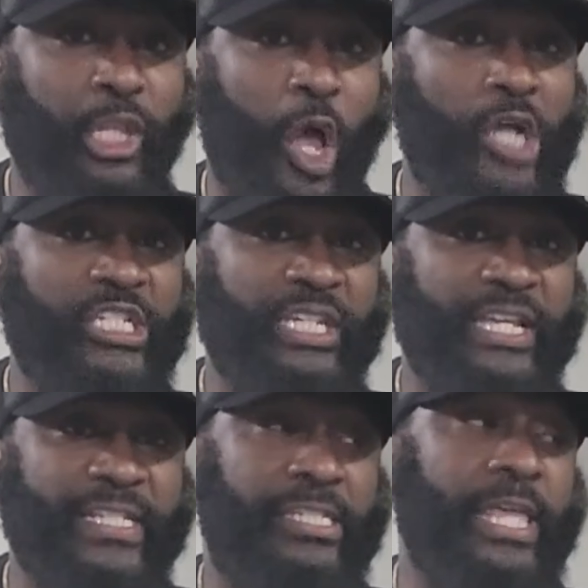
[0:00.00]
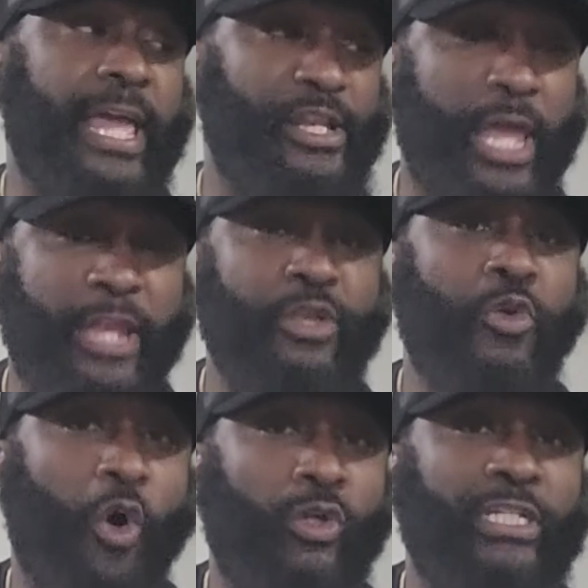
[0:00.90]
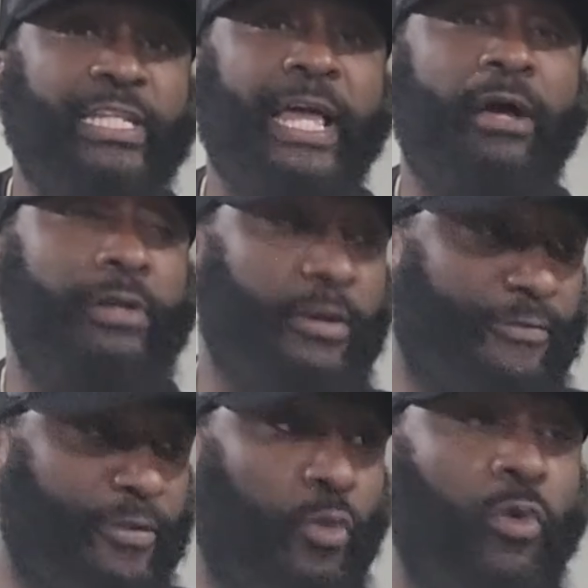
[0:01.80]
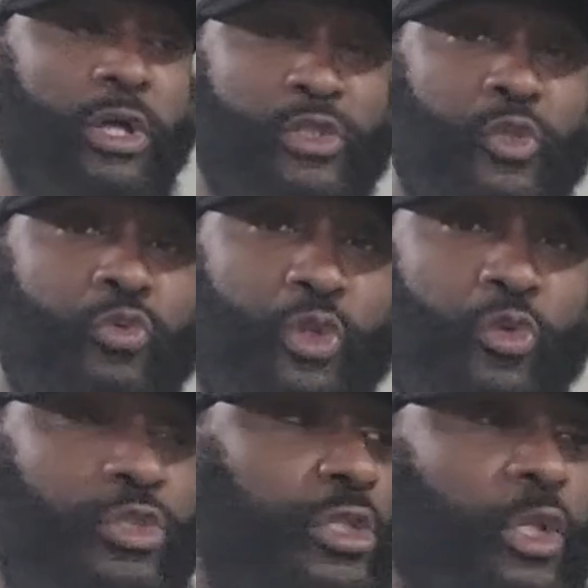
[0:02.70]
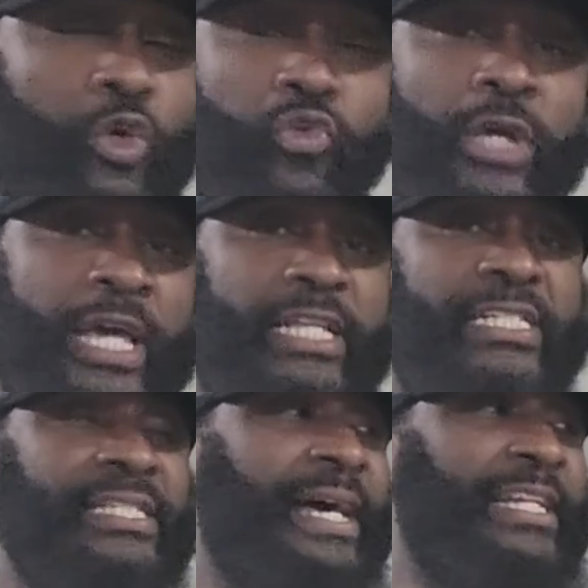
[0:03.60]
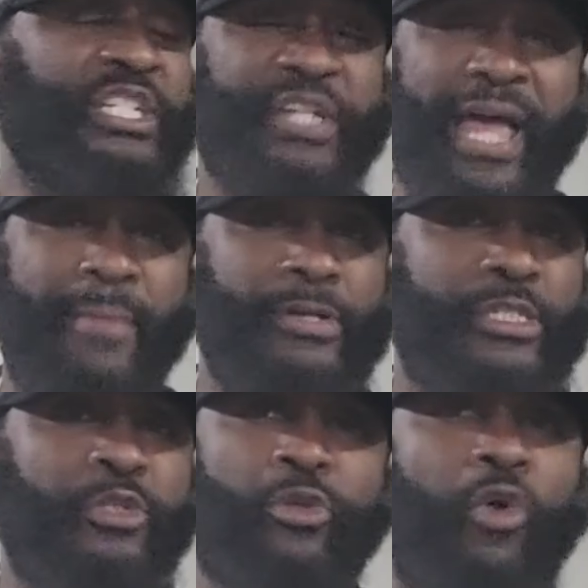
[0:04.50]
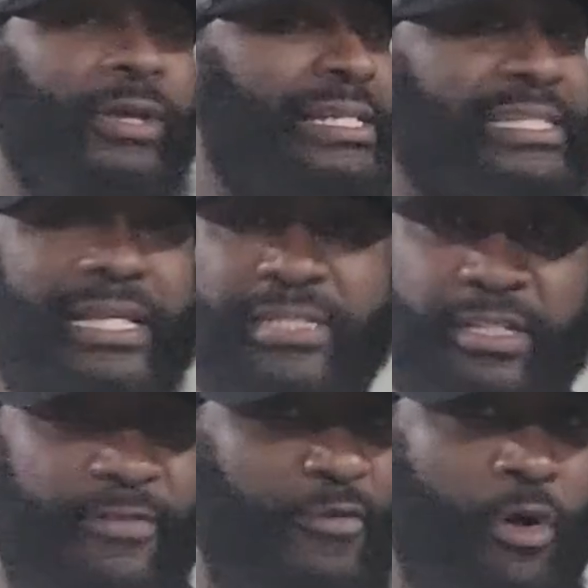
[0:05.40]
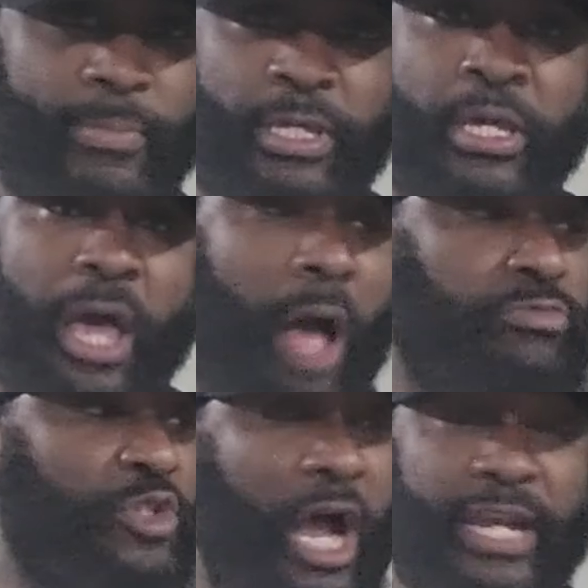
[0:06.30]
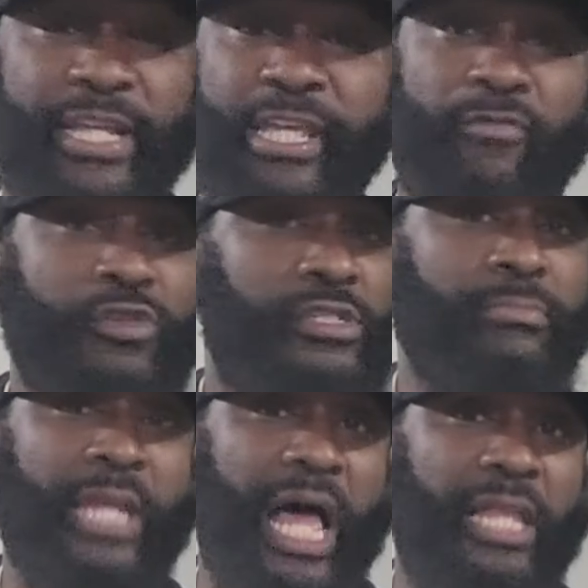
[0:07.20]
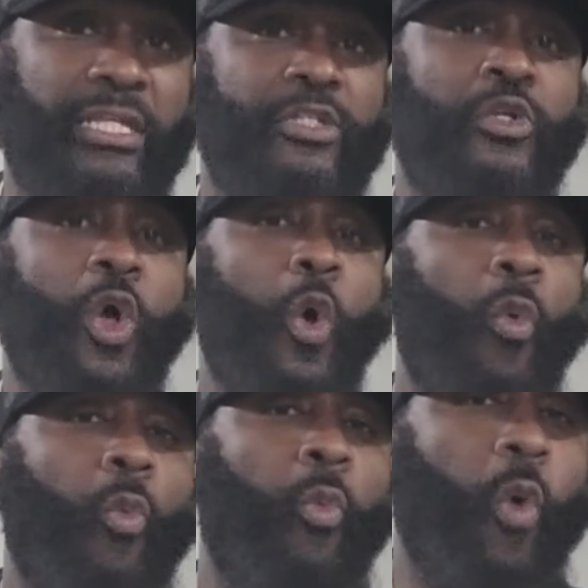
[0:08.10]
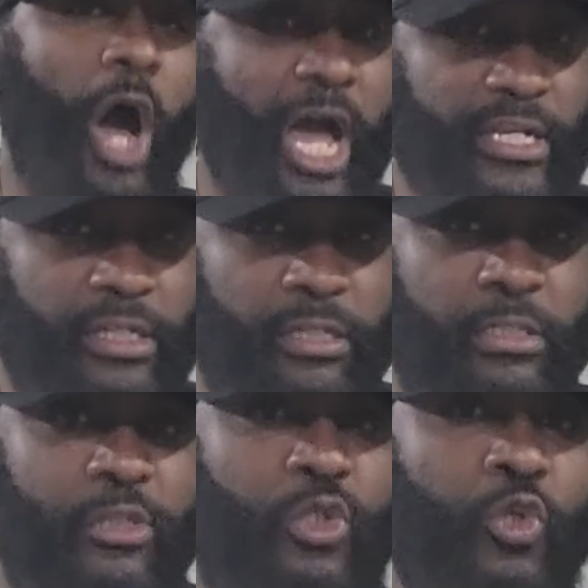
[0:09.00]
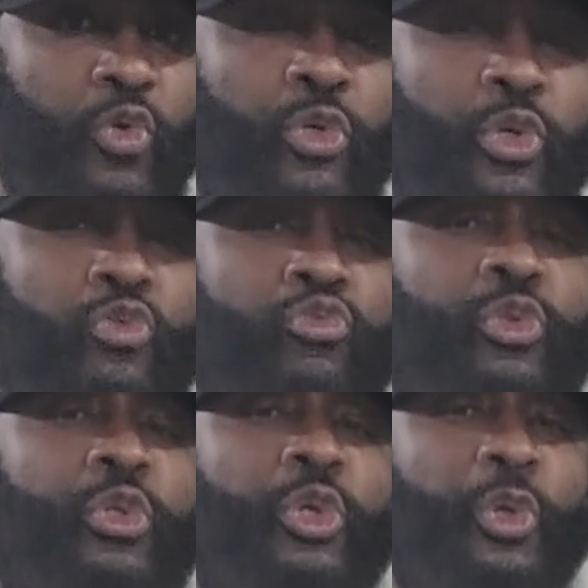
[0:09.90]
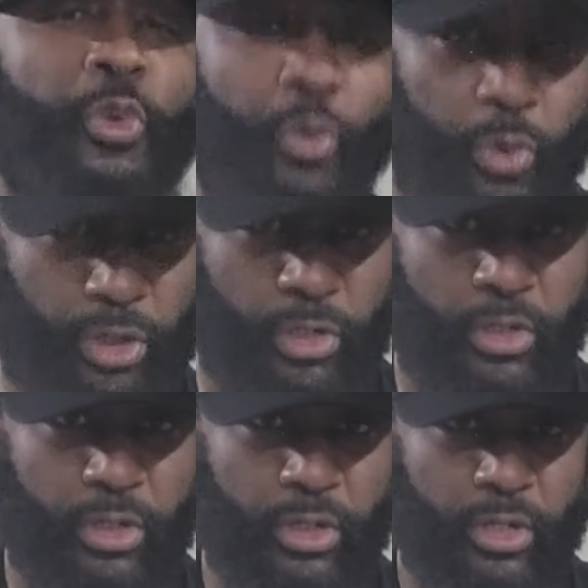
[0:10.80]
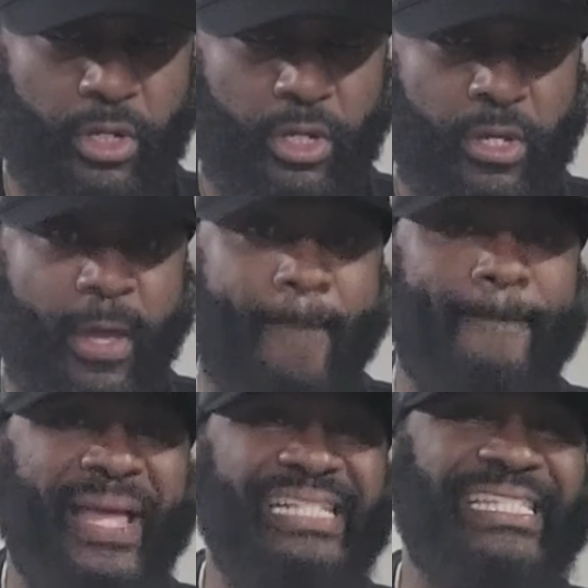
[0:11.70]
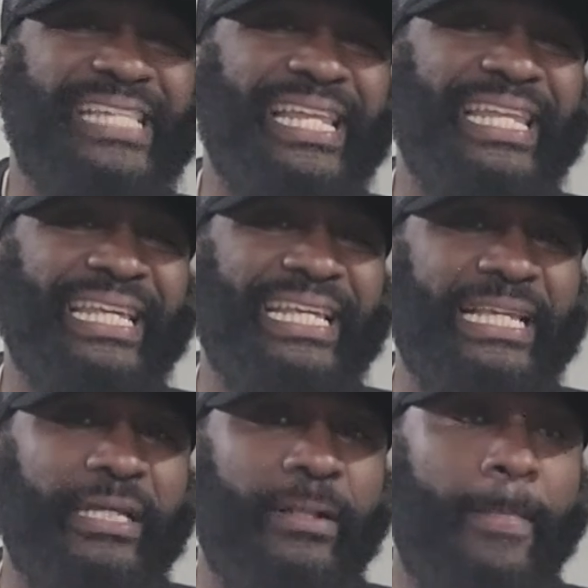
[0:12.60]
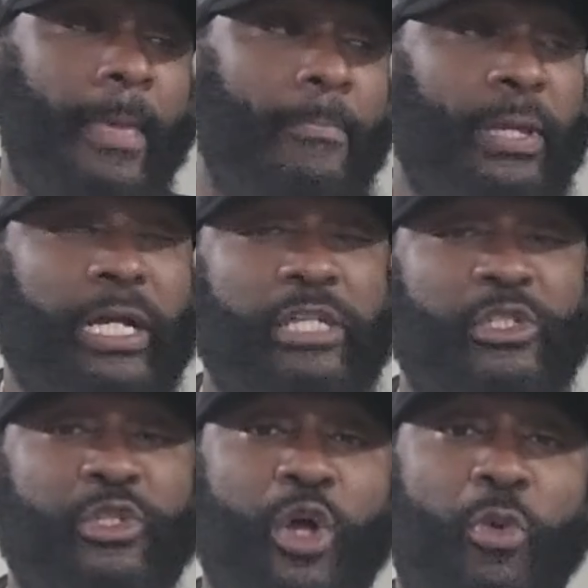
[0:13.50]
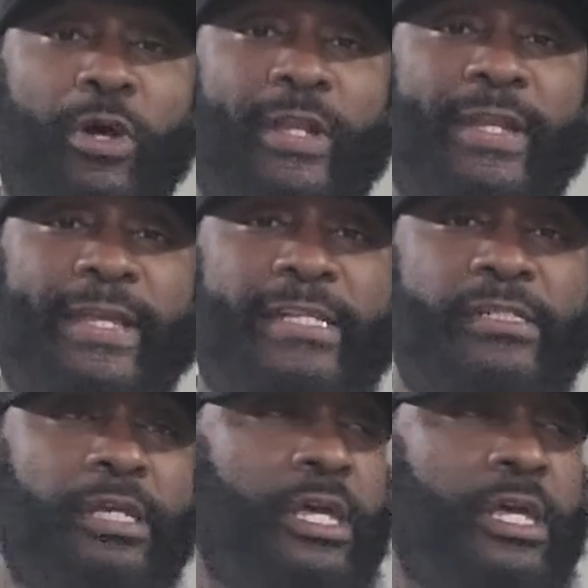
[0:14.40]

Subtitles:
large list, and you hold it down, and for the ones who do, salute. This is not a jab at you. Don't get sensitive on me. I'm trying to give you some knowledge. What do you do mentally? Because you know what it is,